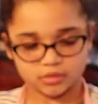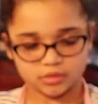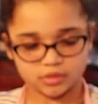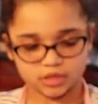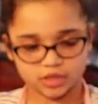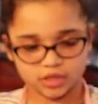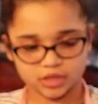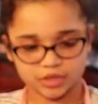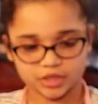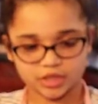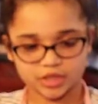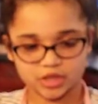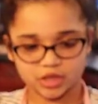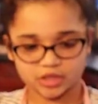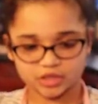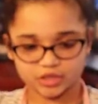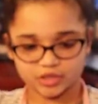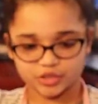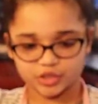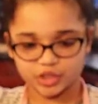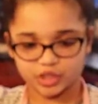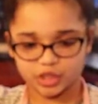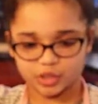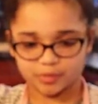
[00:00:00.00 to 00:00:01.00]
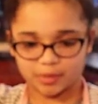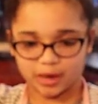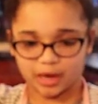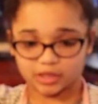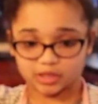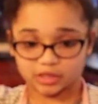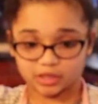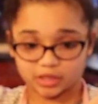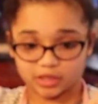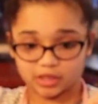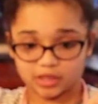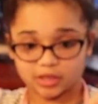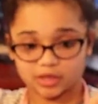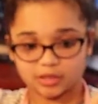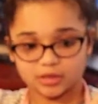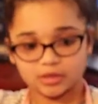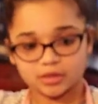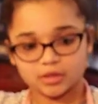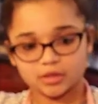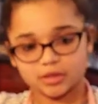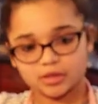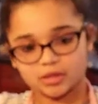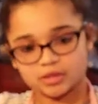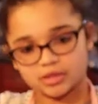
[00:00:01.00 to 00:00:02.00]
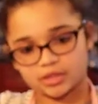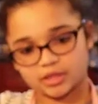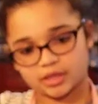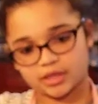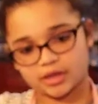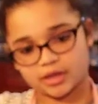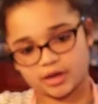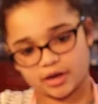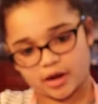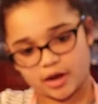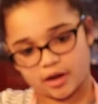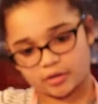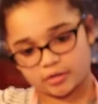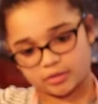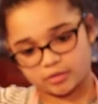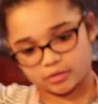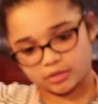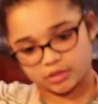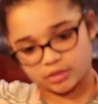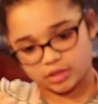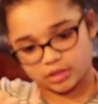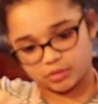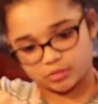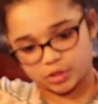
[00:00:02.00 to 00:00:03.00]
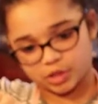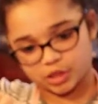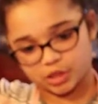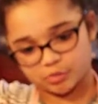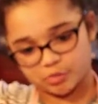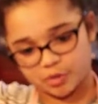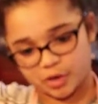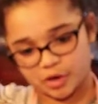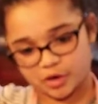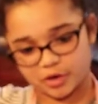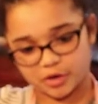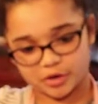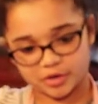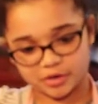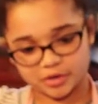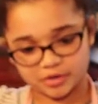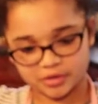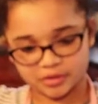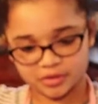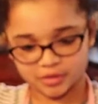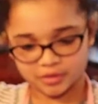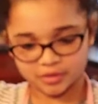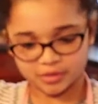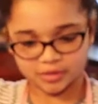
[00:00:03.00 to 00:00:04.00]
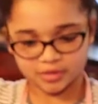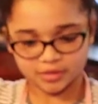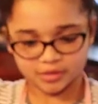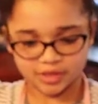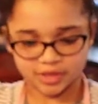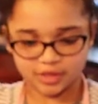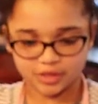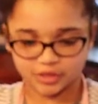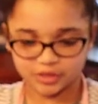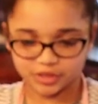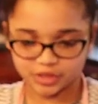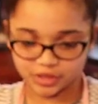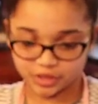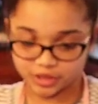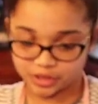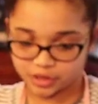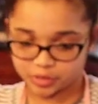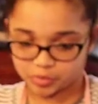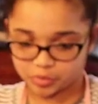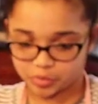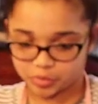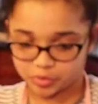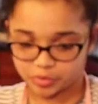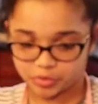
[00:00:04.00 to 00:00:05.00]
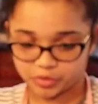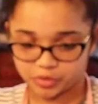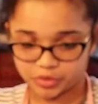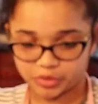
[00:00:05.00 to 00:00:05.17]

So you can also use a spatula to get it out. It's much better than using a spoon.